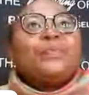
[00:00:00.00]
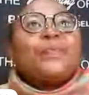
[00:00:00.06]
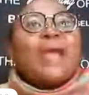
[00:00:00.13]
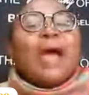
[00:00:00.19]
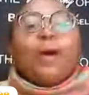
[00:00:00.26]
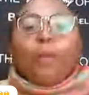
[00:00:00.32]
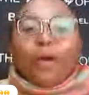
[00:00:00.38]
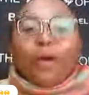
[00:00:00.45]

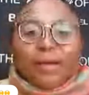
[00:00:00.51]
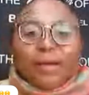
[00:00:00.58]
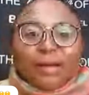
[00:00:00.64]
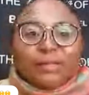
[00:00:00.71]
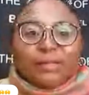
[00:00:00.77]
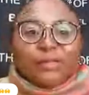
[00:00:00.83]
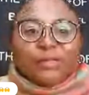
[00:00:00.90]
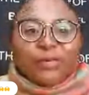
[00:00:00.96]
I wonder,
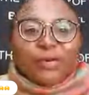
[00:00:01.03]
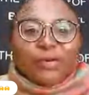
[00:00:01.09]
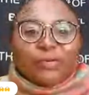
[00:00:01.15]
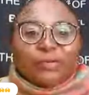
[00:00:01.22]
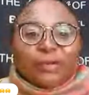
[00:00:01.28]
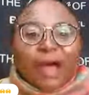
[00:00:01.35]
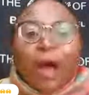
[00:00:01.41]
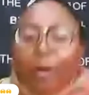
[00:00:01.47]

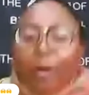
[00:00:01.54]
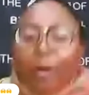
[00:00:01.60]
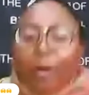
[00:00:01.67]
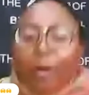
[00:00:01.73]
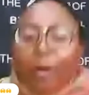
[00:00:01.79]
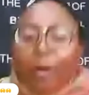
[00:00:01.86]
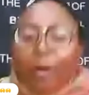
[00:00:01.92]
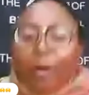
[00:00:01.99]
how many
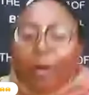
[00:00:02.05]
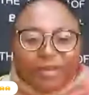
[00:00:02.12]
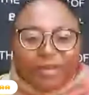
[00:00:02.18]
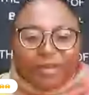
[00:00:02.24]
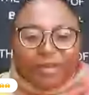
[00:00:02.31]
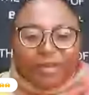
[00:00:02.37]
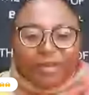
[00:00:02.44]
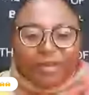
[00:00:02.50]
of you
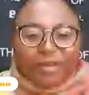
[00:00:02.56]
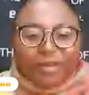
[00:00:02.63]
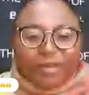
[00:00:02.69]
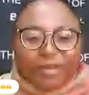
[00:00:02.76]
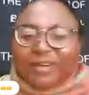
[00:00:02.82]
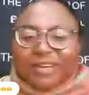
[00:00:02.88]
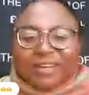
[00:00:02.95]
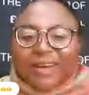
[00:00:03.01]
realized I
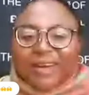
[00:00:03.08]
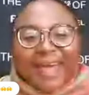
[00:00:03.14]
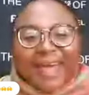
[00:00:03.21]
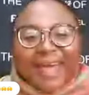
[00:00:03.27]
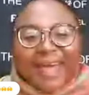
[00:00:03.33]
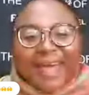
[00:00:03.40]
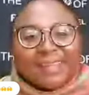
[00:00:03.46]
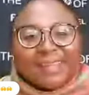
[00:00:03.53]
never
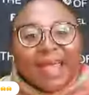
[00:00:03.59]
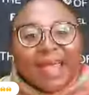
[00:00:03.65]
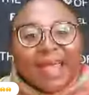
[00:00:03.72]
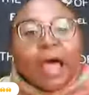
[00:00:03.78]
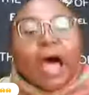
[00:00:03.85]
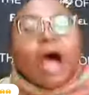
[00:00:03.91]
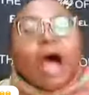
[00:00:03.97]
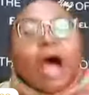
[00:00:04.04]
cried?
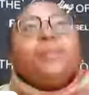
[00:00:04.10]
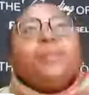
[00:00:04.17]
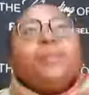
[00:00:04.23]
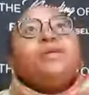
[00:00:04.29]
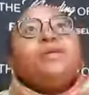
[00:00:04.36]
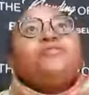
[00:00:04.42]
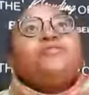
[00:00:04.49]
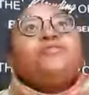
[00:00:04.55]
How many
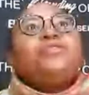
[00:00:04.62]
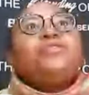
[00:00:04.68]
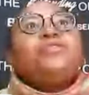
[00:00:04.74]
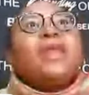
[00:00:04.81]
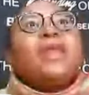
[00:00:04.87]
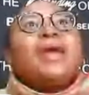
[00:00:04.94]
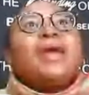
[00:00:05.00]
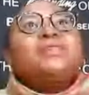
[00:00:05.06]
of you
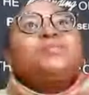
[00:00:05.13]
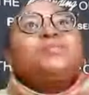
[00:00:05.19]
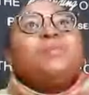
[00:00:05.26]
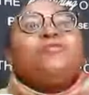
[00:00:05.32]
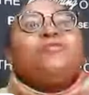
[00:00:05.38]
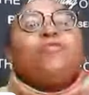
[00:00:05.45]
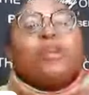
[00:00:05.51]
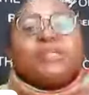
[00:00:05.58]
realized my
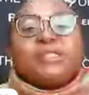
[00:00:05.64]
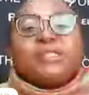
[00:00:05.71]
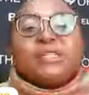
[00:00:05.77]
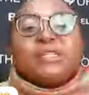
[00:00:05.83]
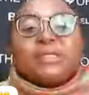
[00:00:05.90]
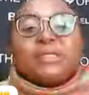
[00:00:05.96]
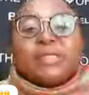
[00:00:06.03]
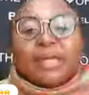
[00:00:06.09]
voice
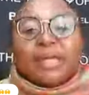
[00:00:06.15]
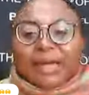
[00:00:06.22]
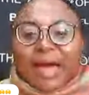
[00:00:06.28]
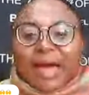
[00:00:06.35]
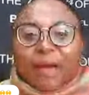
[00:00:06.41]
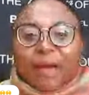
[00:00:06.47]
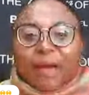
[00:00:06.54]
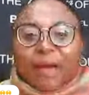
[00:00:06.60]
didn't crack
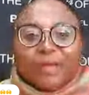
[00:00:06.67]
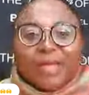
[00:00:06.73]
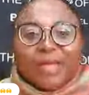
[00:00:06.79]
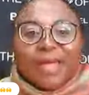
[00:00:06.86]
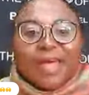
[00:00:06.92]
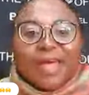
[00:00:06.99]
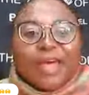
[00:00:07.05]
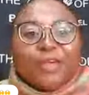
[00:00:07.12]
up?
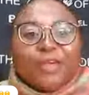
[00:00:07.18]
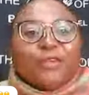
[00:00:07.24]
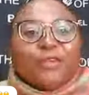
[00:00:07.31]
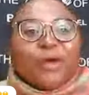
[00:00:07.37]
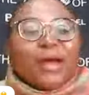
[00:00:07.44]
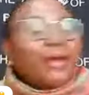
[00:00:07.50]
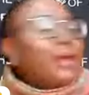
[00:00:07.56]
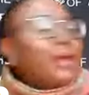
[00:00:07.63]

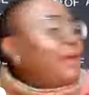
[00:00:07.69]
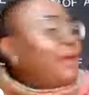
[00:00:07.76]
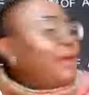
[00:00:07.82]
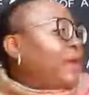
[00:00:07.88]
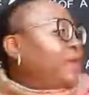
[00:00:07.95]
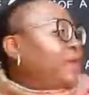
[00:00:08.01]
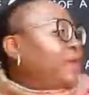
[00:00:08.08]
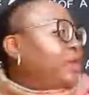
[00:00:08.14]
I never
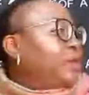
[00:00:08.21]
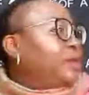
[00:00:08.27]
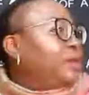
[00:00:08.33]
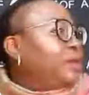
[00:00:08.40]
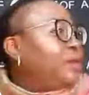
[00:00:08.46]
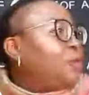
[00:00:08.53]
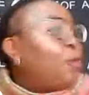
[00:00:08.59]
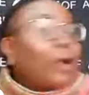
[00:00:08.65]

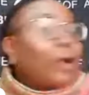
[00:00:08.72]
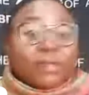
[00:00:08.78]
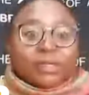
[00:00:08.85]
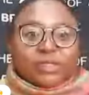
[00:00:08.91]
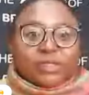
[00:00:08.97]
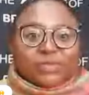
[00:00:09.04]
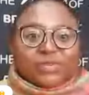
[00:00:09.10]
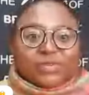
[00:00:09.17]
even
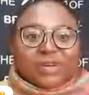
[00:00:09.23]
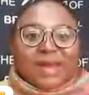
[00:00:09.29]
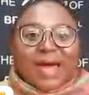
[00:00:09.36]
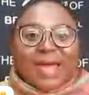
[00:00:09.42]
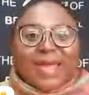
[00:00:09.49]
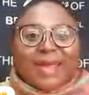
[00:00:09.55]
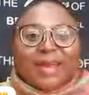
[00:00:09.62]
wanted to cry.